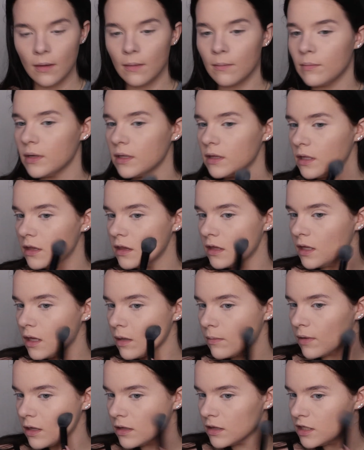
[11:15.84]
But the thing
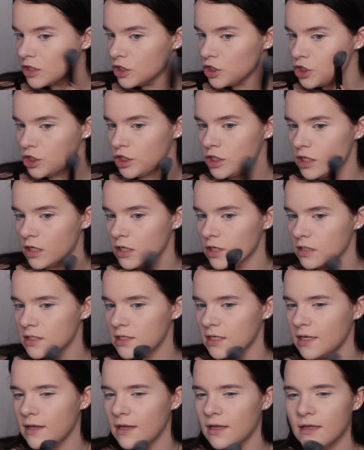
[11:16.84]
about this sheer
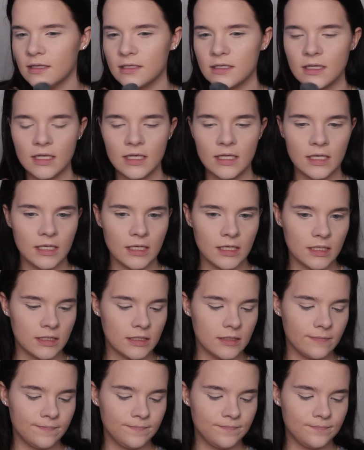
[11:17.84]
tint is